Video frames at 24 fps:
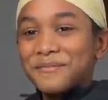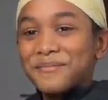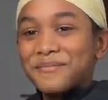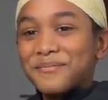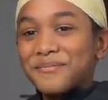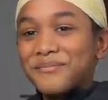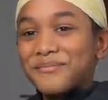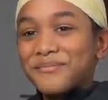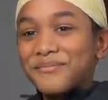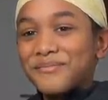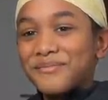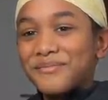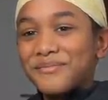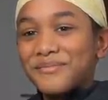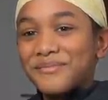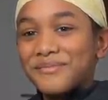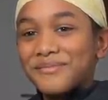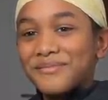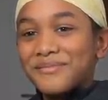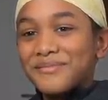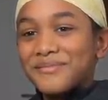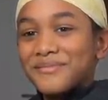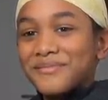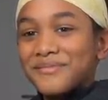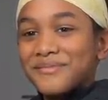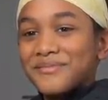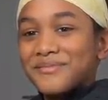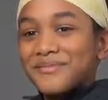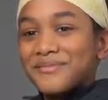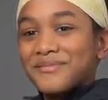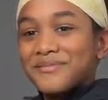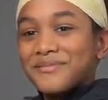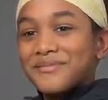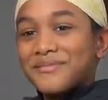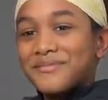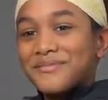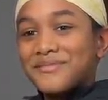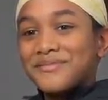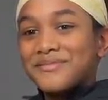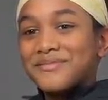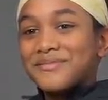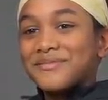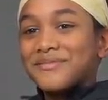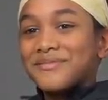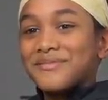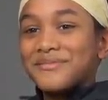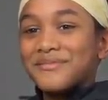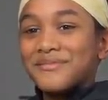
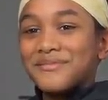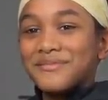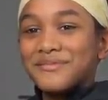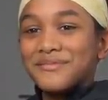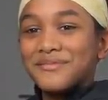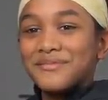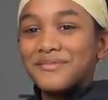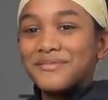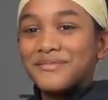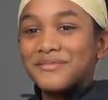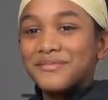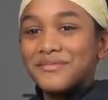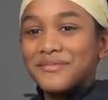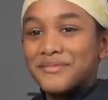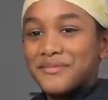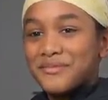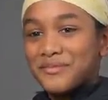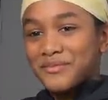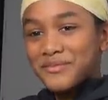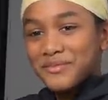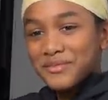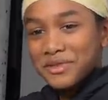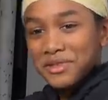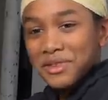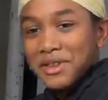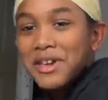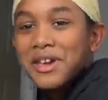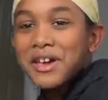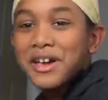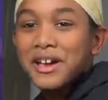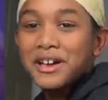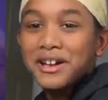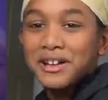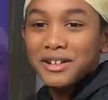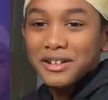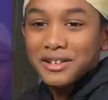(silent)